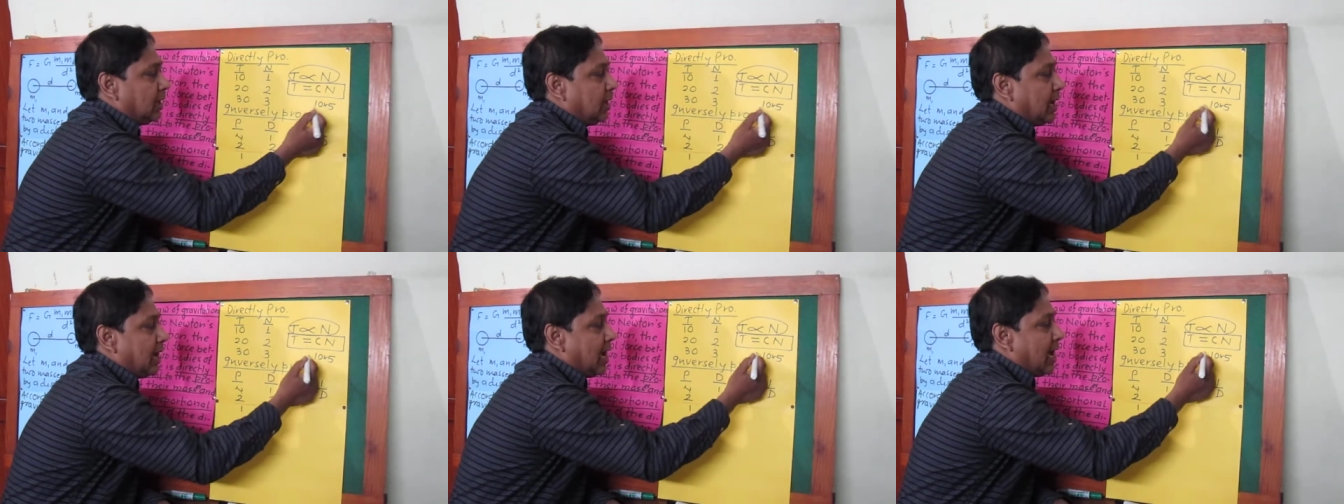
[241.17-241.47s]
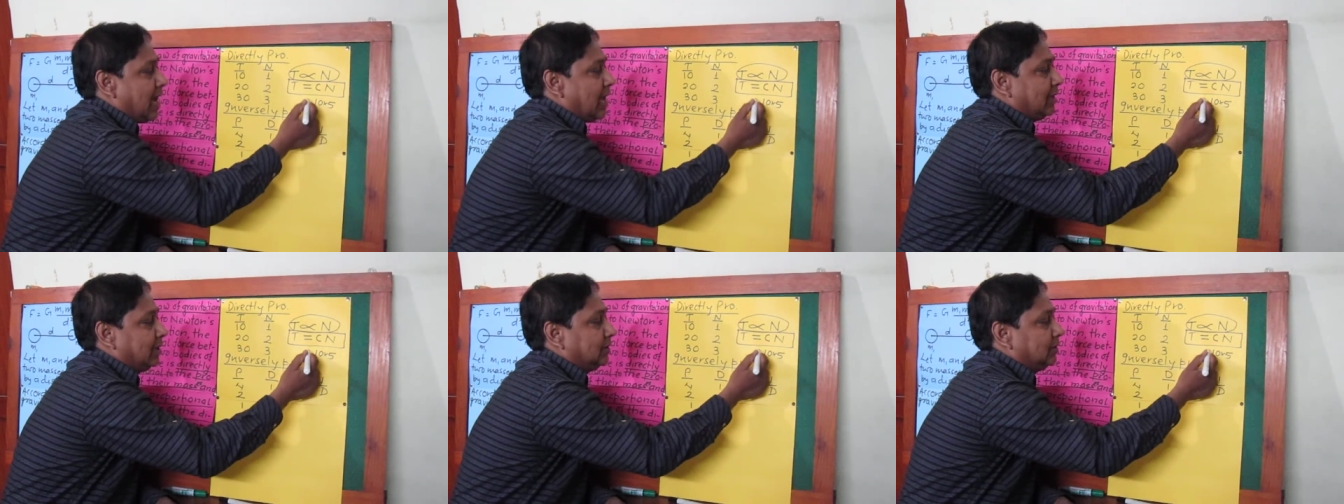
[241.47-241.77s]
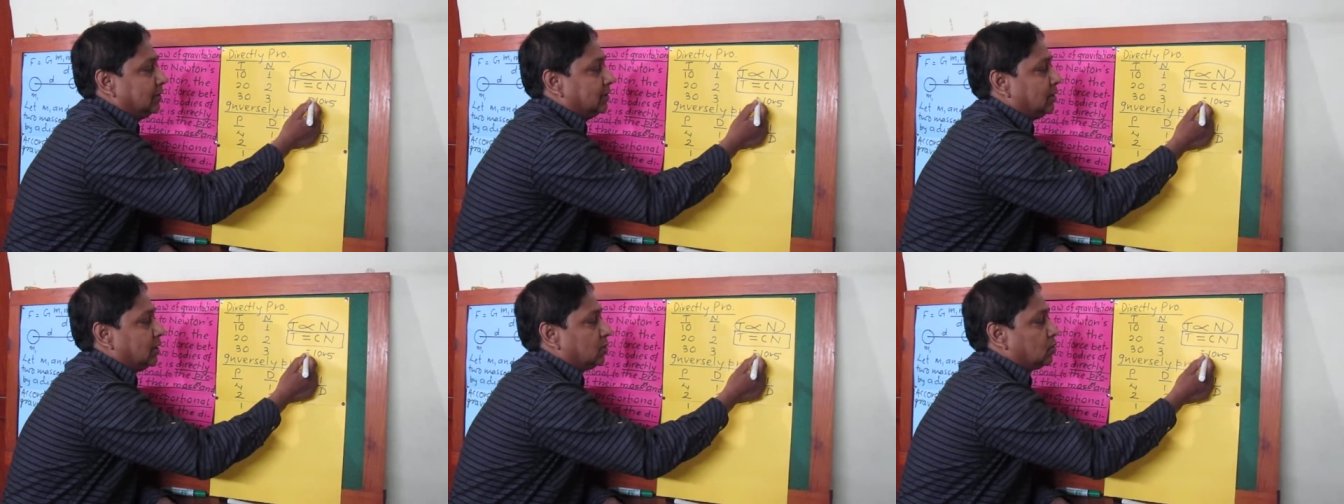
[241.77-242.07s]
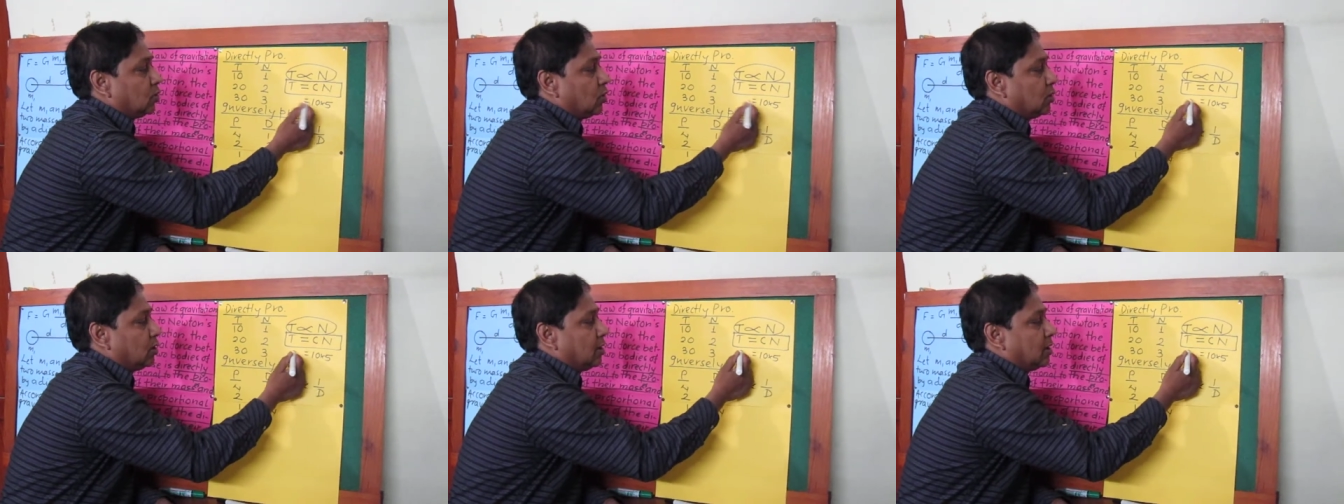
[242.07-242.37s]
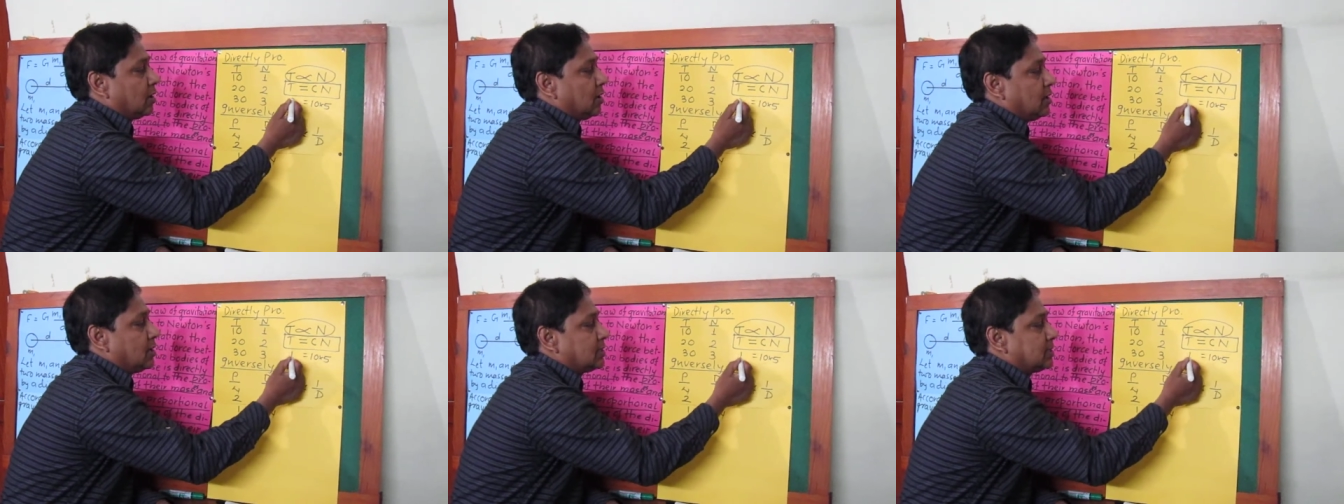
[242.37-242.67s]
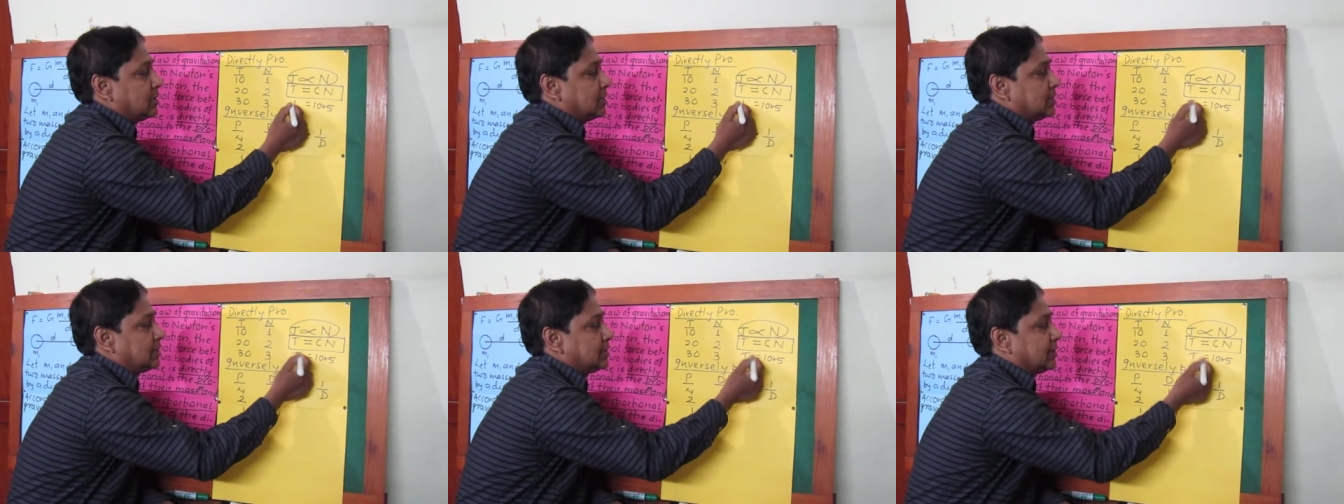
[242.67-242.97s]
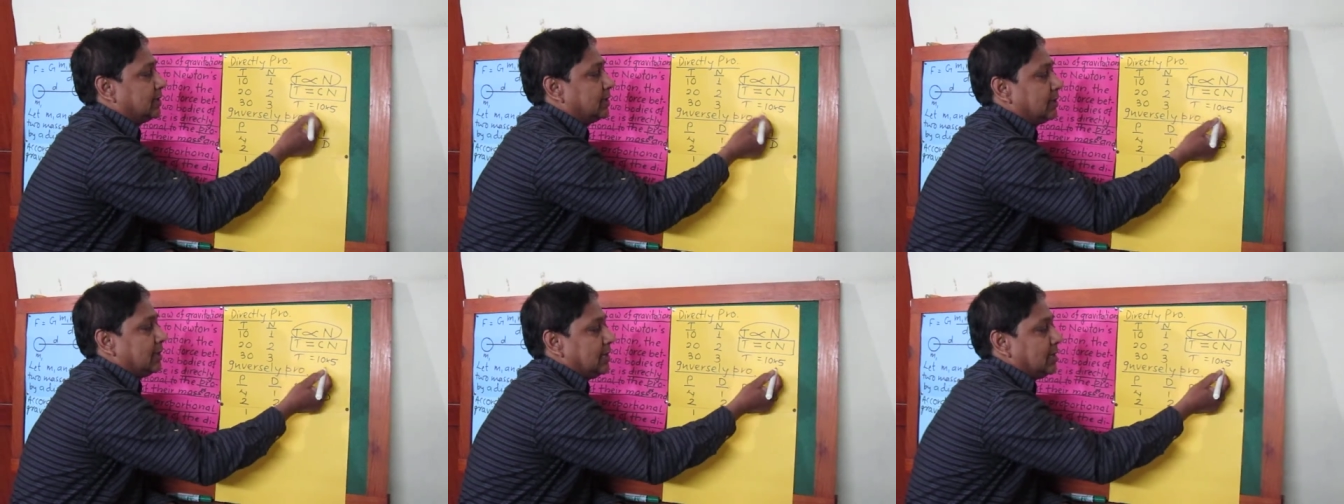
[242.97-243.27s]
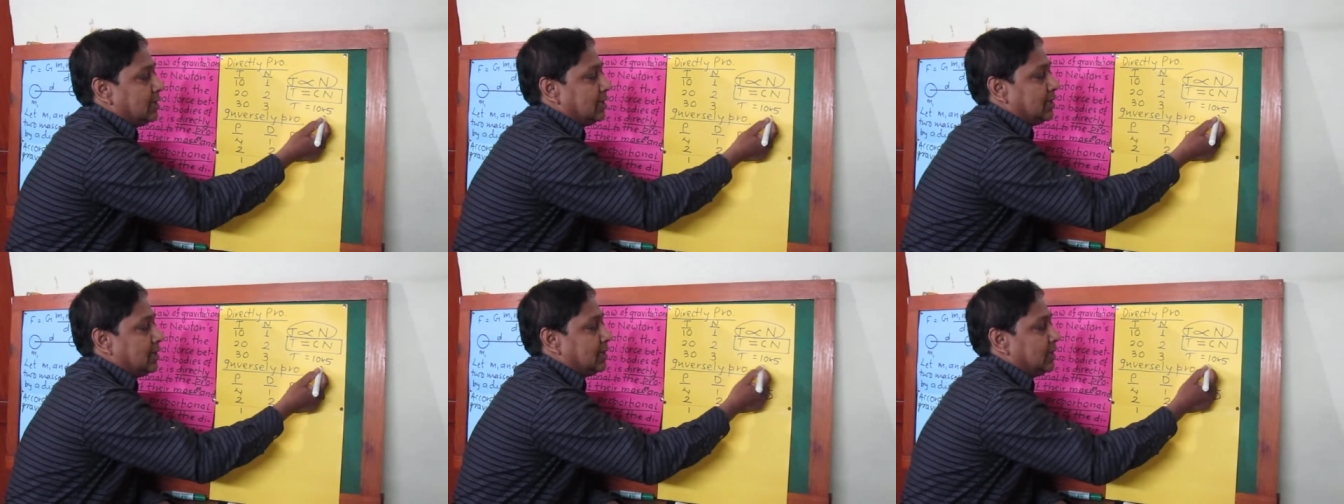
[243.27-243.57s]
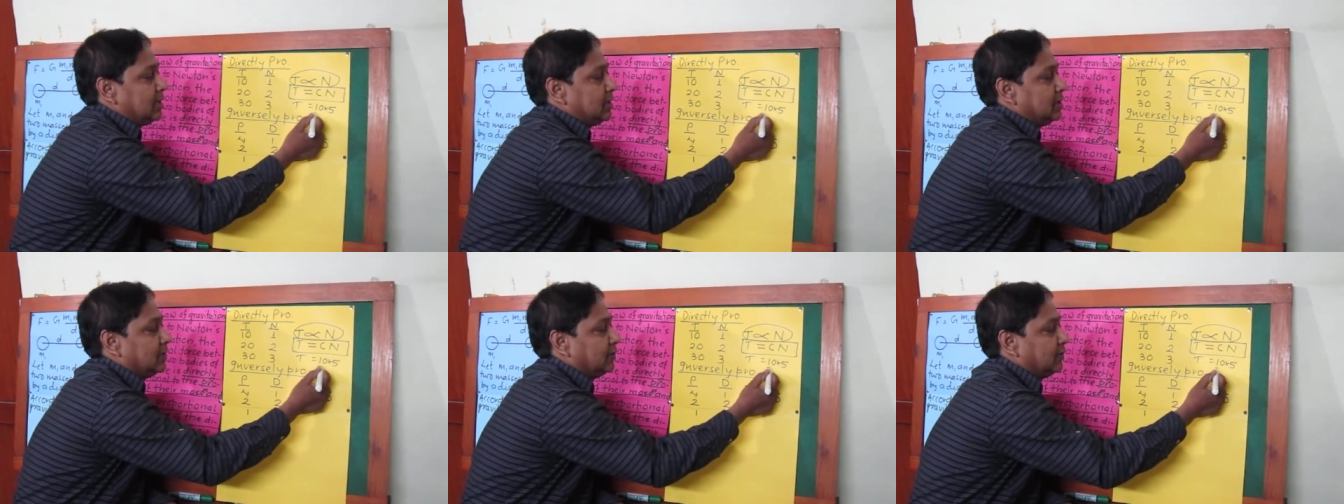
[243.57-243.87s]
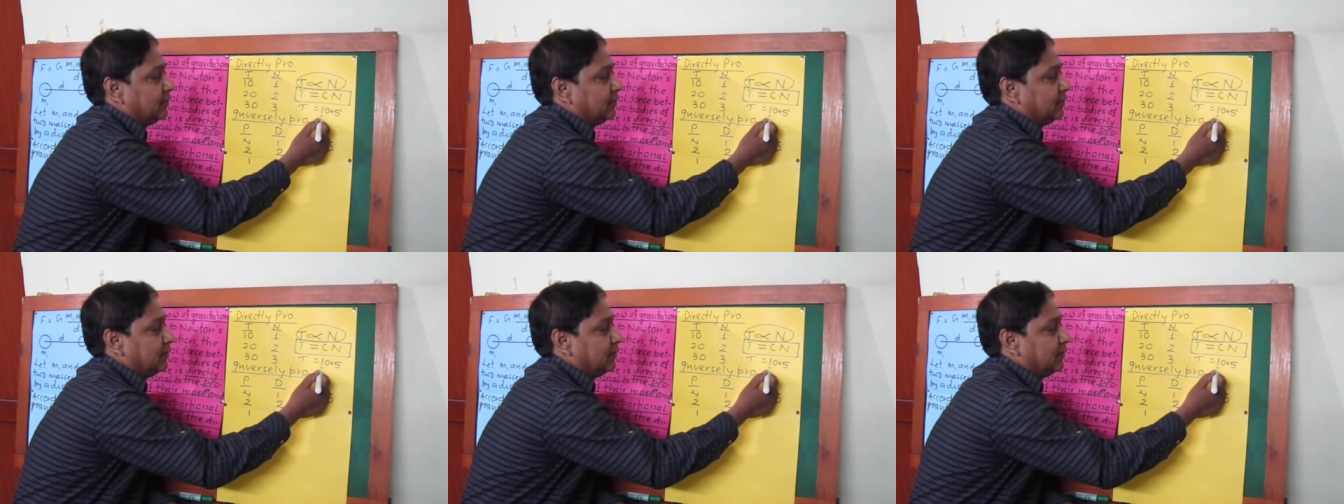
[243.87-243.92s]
and the total cost is certainly